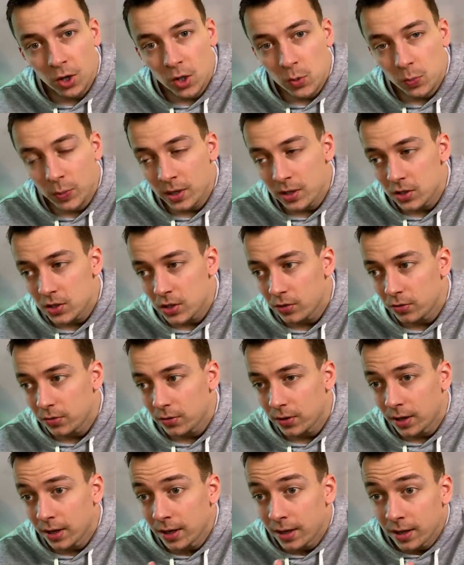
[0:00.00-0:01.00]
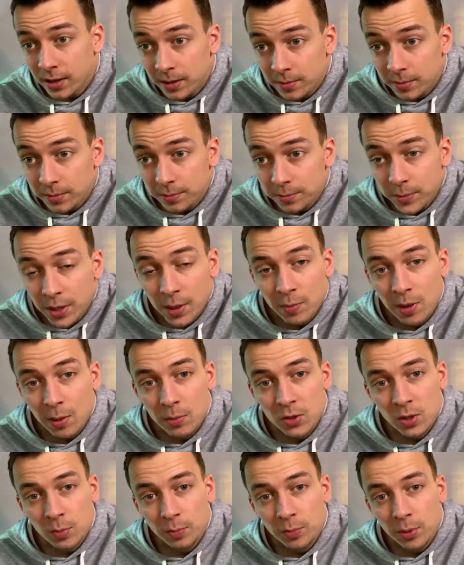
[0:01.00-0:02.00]
expensive and yeah,
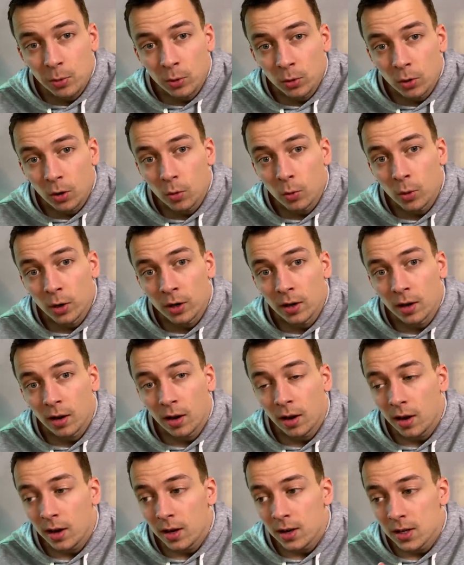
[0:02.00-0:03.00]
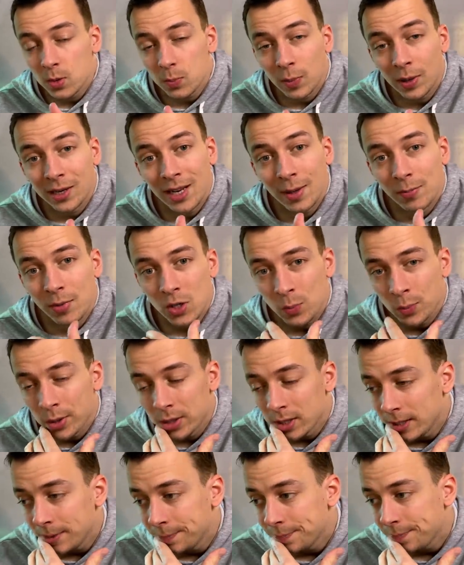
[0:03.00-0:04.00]
maybe some people don't want to spend that much
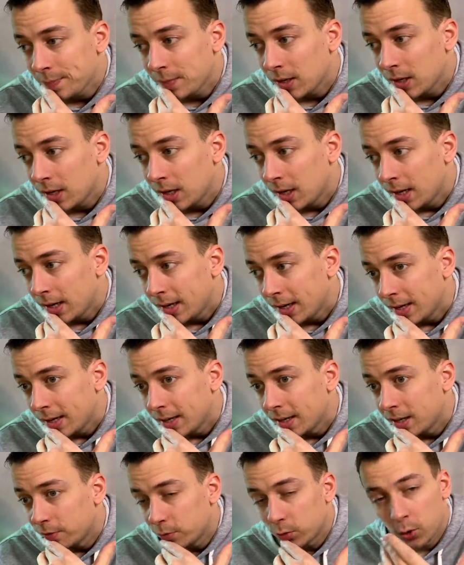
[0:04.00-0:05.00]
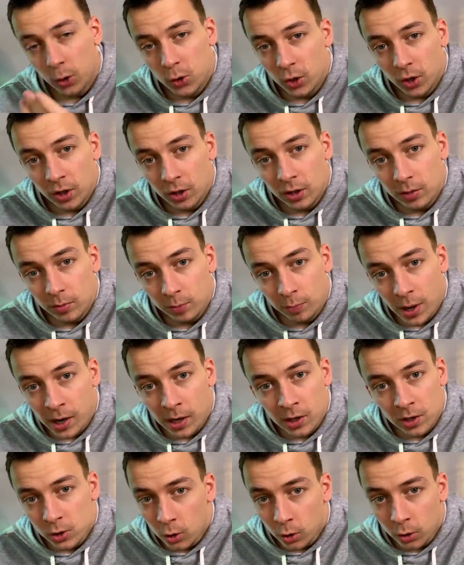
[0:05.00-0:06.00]
money. Of course you can
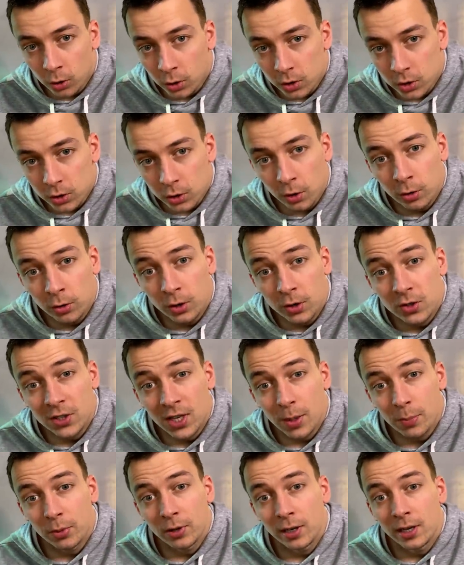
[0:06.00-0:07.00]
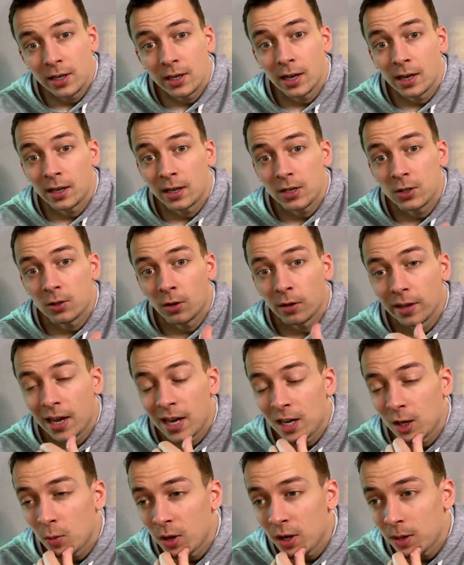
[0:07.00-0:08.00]
buy the solenoid separately and install it
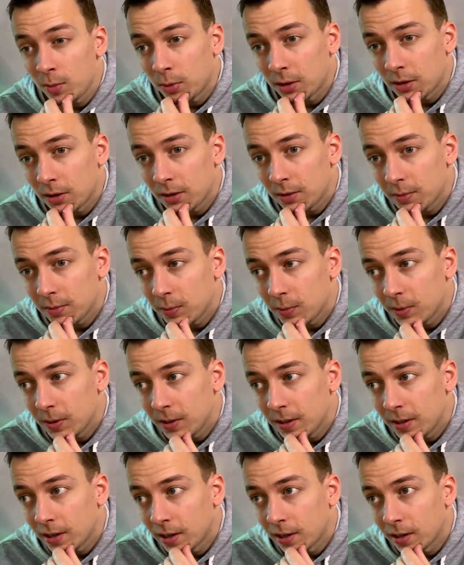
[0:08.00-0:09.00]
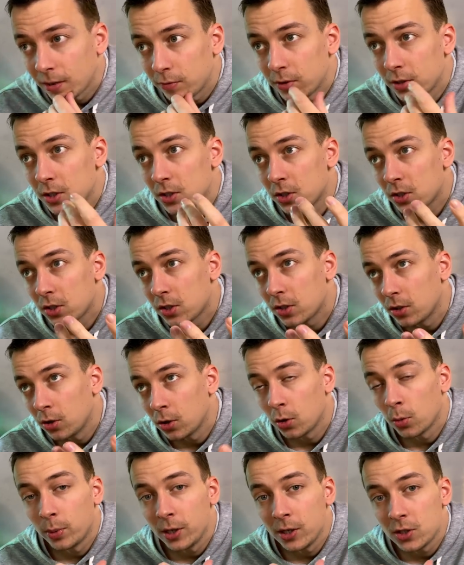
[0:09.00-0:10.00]
anyway, but yeah, if it's a
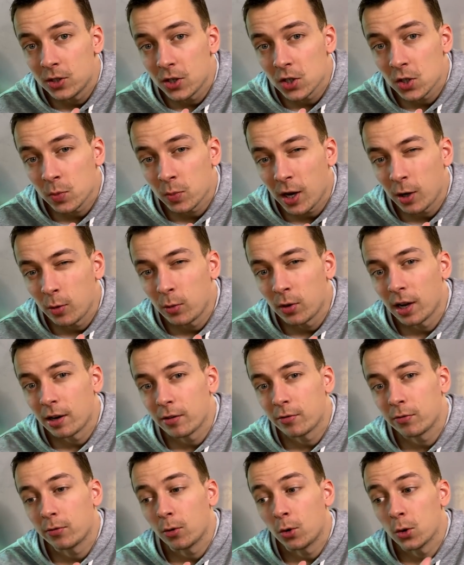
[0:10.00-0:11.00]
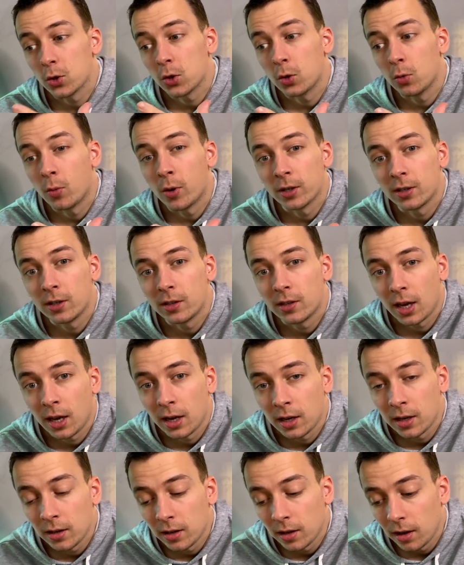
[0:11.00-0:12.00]
complete system I would have also wanted
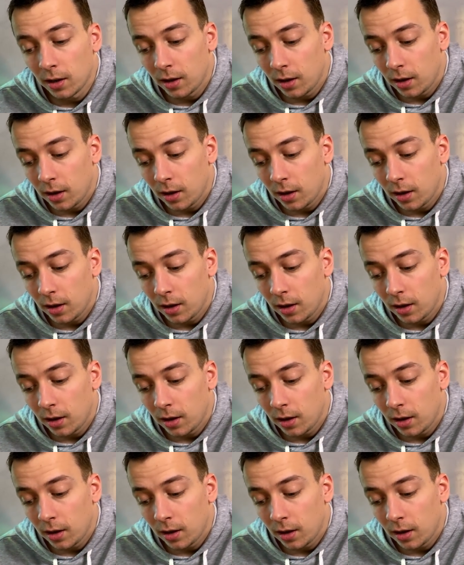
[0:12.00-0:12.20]
a